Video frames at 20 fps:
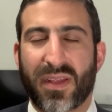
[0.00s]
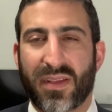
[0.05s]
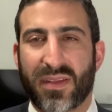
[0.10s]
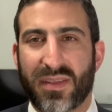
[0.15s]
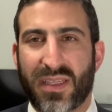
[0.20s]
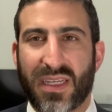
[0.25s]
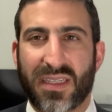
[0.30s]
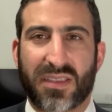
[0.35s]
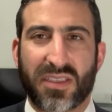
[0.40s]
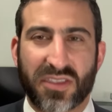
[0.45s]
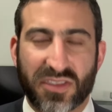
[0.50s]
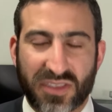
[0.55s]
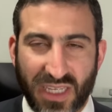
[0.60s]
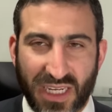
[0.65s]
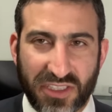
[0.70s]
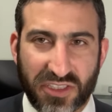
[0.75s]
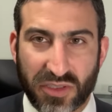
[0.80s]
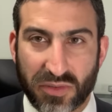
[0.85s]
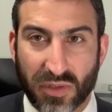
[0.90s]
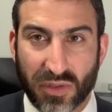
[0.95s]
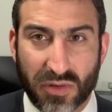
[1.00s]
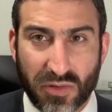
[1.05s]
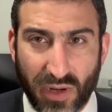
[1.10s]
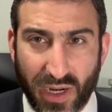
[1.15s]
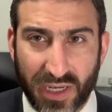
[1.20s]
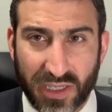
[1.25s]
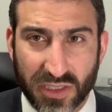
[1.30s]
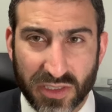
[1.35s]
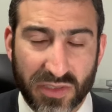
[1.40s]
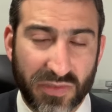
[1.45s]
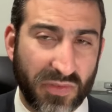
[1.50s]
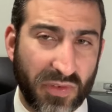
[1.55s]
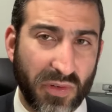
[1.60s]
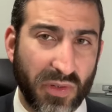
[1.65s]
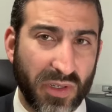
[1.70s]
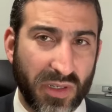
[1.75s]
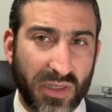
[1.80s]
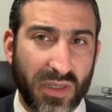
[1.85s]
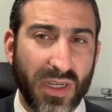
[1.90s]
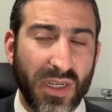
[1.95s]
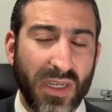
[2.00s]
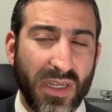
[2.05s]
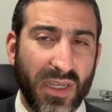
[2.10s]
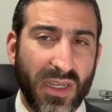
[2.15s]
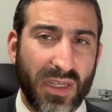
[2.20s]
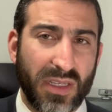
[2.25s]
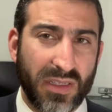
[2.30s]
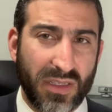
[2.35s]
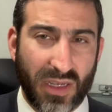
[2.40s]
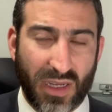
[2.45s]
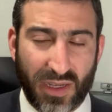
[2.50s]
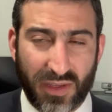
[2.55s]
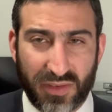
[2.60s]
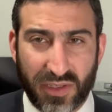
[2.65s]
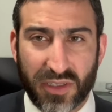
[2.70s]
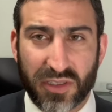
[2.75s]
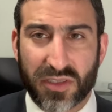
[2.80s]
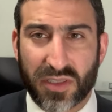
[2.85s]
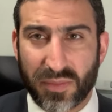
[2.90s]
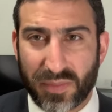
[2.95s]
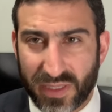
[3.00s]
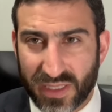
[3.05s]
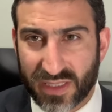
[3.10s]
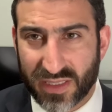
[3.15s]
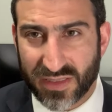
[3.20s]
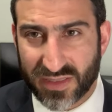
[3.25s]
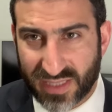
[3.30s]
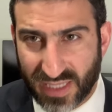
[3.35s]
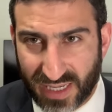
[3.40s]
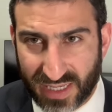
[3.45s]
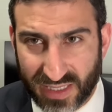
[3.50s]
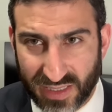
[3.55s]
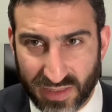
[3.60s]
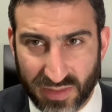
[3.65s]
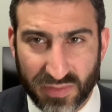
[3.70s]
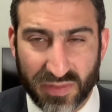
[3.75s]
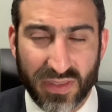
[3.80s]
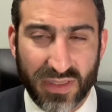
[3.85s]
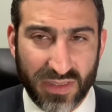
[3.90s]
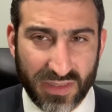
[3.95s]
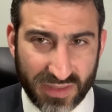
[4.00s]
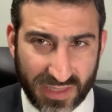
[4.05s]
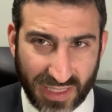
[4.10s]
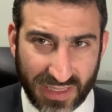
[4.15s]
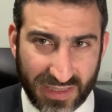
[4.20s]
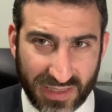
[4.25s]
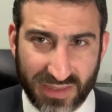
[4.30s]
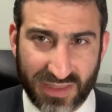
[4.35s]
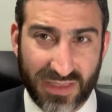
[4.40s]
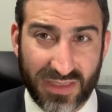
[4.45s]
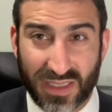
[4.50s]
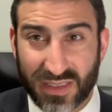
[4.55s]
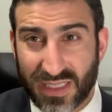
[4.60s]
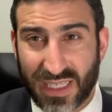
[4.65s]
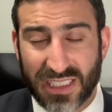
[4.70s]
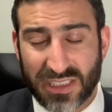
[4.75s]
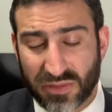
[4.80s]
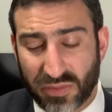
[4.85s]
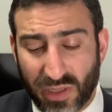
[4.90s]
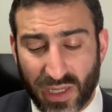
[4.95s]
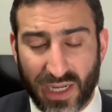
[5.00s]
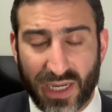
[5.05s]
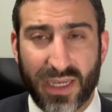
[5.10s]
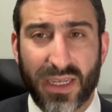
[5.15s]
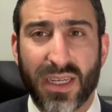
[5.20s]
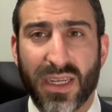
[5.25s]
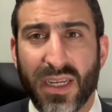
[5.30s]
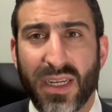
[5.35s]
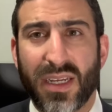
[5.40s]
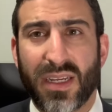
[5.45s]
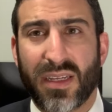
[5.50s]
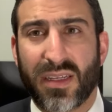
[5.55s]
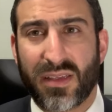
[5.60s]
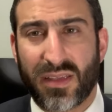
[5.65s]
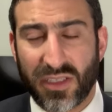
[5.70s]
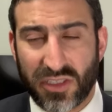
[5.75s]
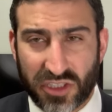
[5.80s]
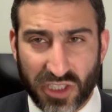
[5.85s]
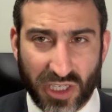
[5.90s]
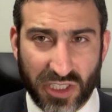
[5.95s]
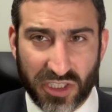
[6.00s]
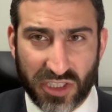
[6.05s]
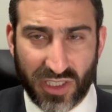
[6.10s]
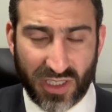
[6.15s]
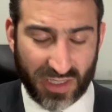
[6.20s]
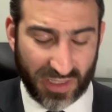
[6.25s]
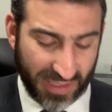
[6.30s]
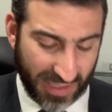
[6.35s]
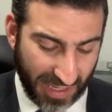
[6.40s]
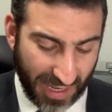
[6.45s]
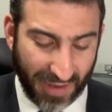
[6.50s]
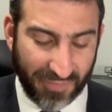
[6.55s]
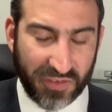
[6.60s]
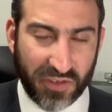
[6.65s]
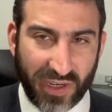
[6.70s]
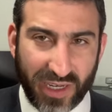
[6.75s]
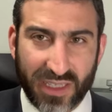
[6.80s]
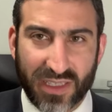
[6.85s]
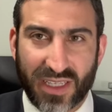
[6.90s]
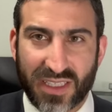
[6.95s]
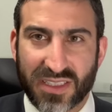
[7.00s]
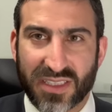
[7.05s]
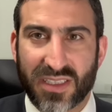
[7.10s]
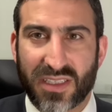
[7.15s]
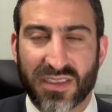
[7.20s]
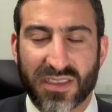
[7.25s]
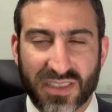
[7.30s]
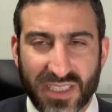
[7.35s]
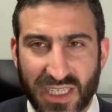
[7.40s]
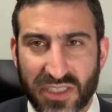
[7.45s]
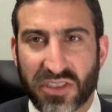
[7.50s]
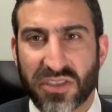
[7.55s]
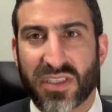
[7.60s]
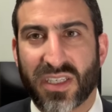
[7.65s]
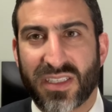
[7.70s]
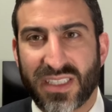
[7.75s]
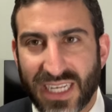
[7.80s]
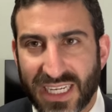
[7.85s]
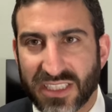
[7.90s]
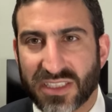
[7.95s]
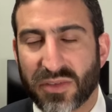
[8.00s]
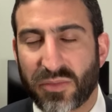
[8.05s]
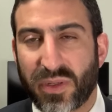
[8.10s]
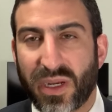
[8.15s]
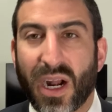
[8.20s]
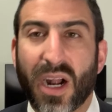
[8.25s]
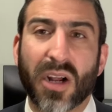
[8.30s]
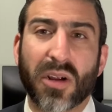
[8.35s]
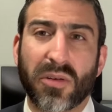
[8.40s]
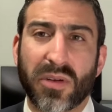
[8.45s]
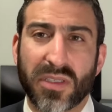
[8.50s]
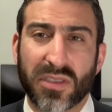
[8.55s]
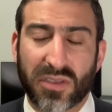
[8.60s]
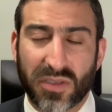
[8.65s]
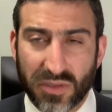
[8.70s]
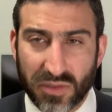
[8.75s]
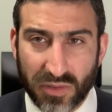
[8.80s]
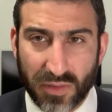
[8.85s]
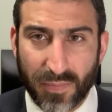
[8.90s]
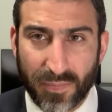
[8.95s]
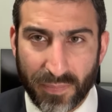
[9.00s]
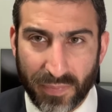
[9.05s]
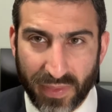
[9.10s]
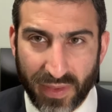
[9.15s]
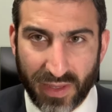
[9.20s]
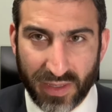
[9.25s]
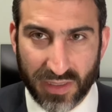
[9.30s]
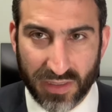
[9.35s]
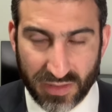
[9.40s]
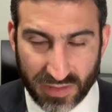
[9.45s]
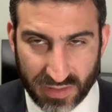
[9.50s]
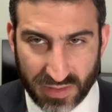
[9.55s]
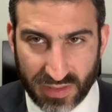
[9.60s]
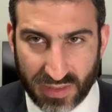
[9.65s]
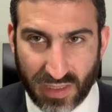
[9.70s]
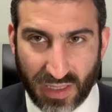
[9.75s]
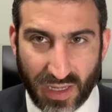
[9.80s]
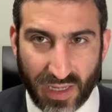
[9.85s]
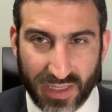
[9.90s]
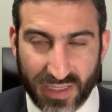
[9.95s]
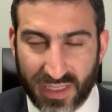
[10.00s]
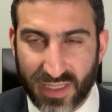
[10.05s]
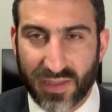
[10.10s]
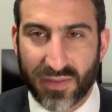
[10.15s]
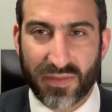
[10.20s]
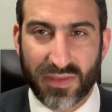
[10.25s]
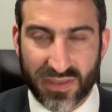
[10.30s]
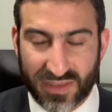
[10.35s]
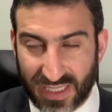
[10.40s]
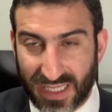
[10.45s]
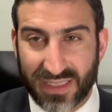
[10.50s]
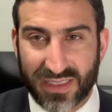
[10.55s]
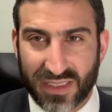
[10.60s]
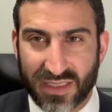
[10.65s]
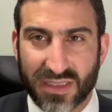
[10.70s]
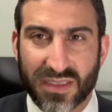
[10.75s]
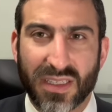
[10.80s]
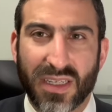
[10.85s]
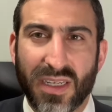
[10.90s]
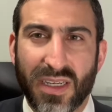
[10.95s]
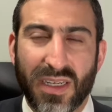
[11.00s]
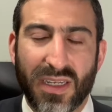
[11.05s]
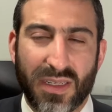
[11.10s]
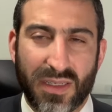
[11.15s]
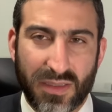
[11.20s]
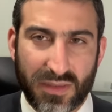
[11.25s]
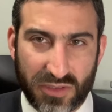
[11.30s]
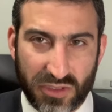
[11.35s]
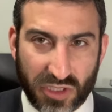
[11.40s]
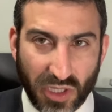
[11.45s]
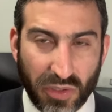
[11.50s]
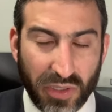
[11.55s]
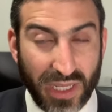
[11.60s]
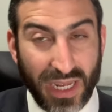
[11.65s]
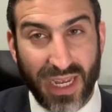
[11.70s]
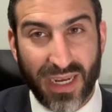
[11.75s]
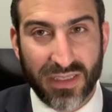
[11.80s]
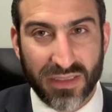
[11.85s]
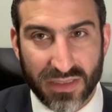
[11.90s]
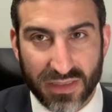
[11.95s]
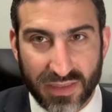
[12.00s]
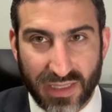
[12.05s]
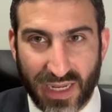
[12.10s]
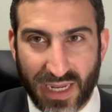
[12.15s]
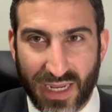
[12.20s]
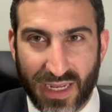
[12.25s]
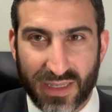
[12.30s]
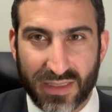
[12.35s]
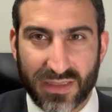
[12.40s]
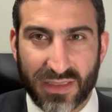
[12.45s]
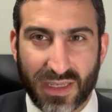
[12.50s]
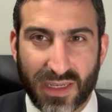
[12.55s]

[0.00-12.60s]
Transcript: that the statute requires for there to be consecutive sentences. And that's why the judge, after analyzing it on the statute, said, yes, we are going to give sentence Jodi and